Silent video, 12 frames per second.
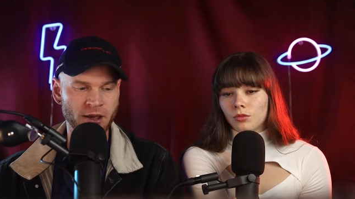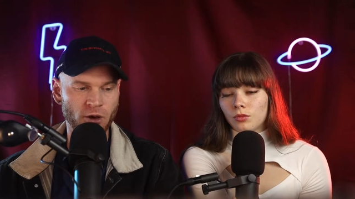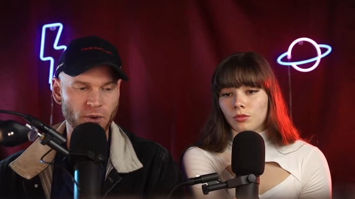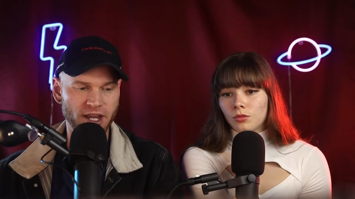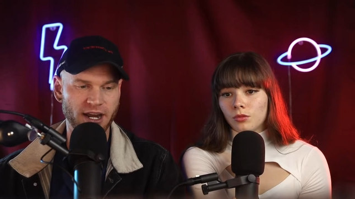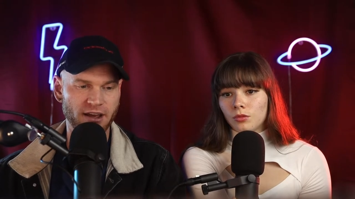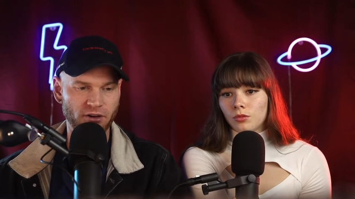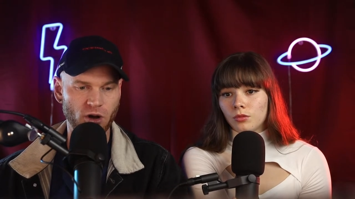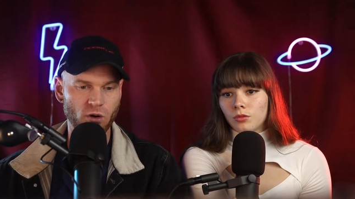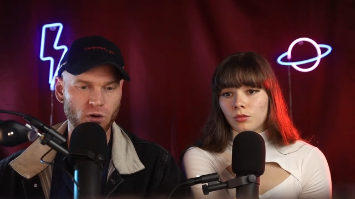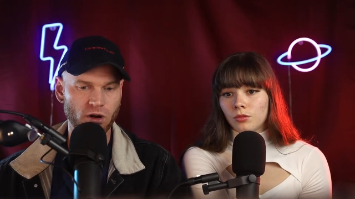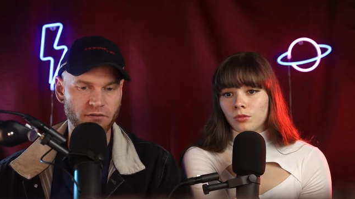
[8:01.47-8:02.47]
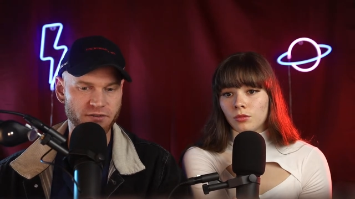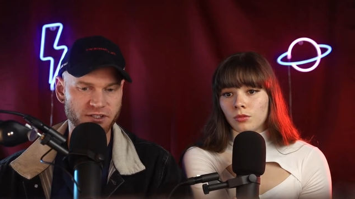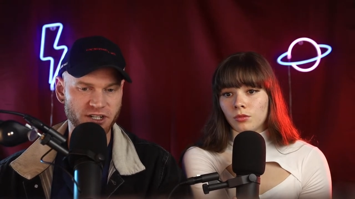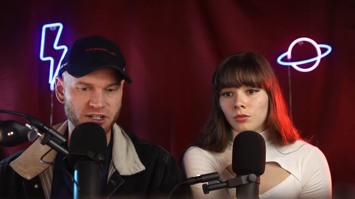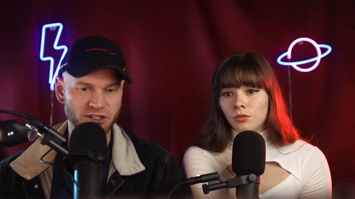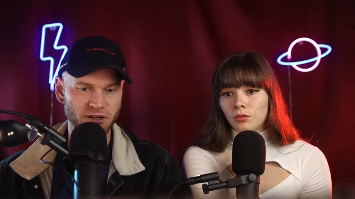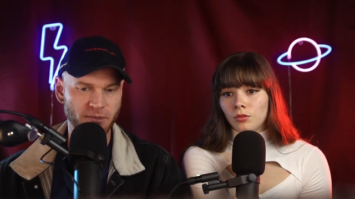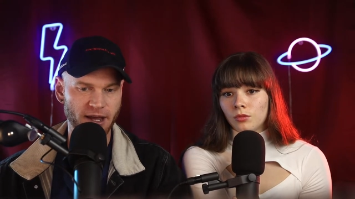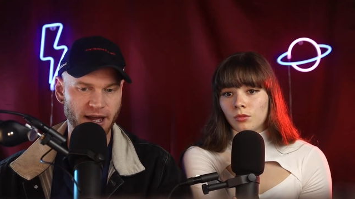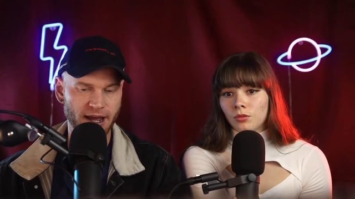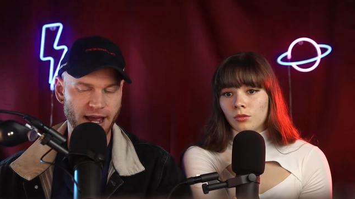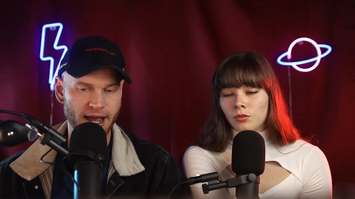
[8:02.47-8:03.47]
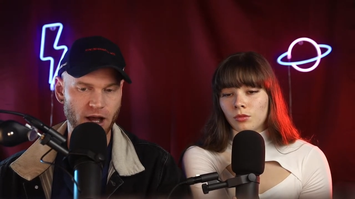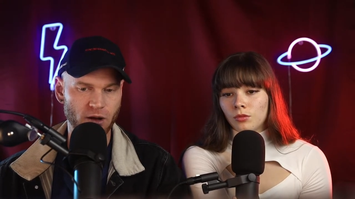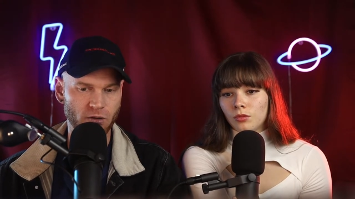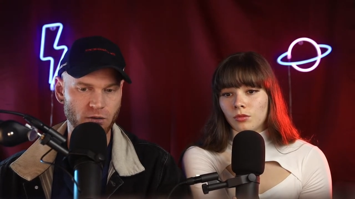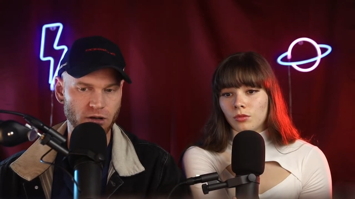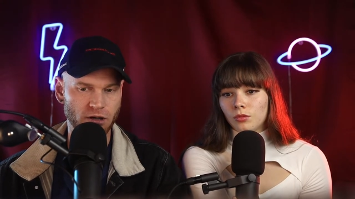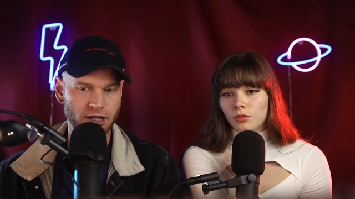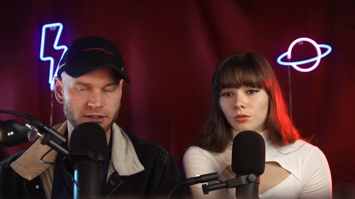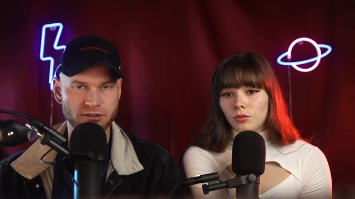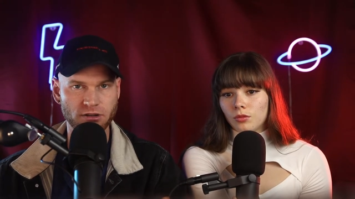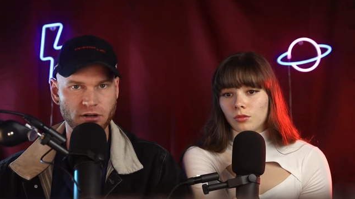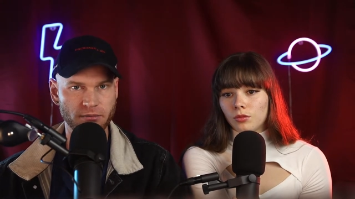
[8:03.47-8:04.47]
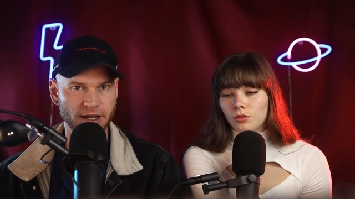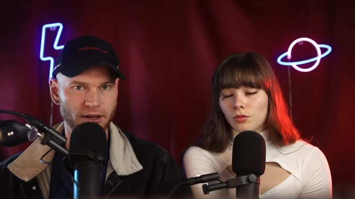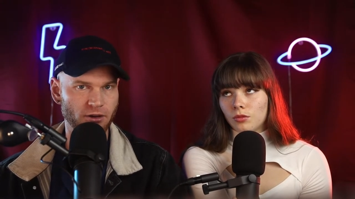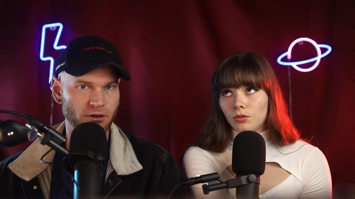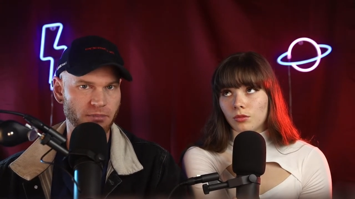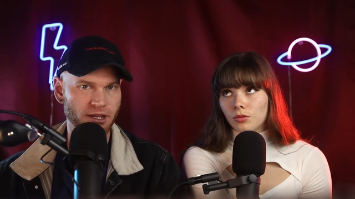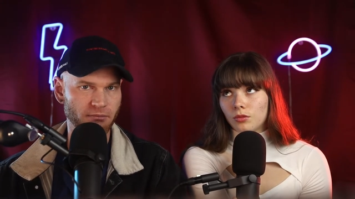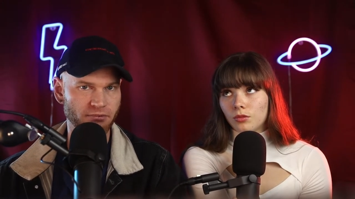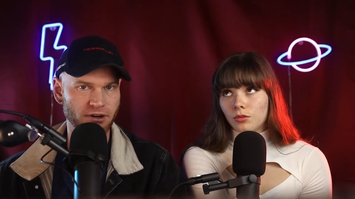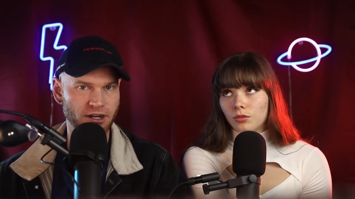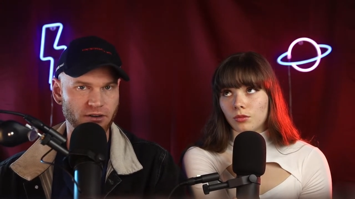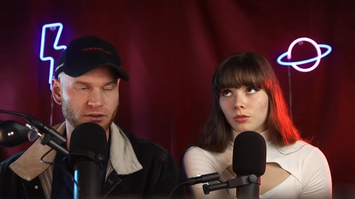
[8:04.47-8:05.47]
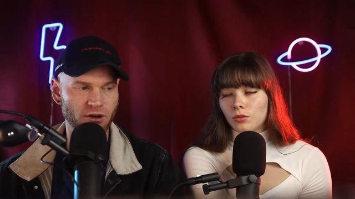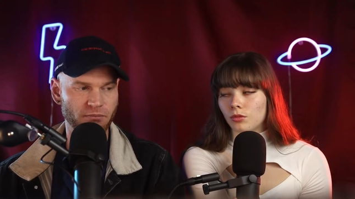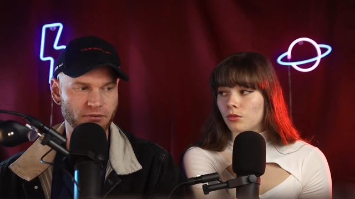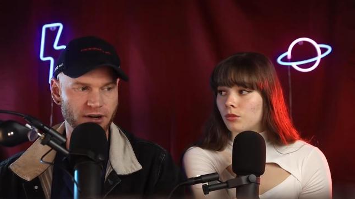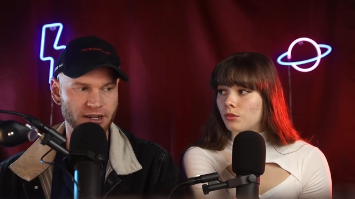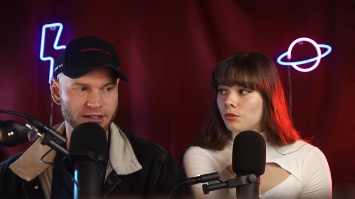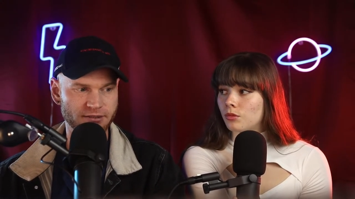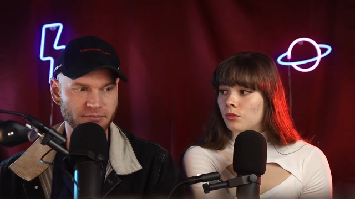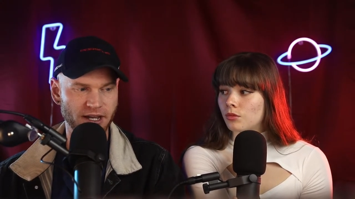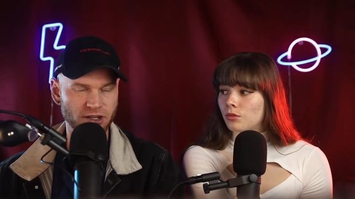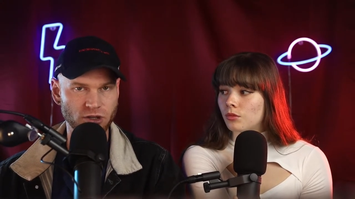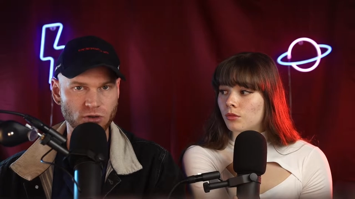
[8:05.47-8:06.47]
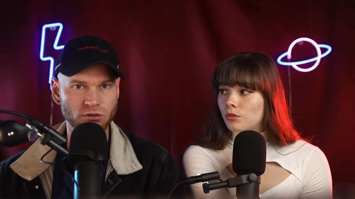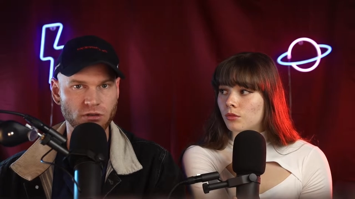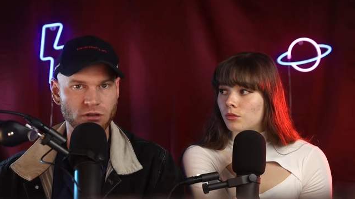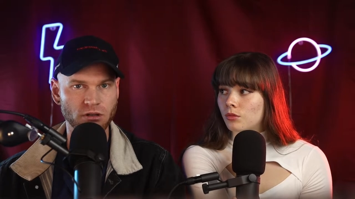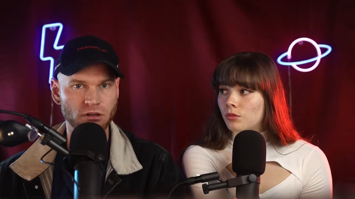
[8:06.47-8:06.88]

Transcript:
Speaker 1: We can have a whole conversation about how it's not about her being pretty or not pretty, it's about you.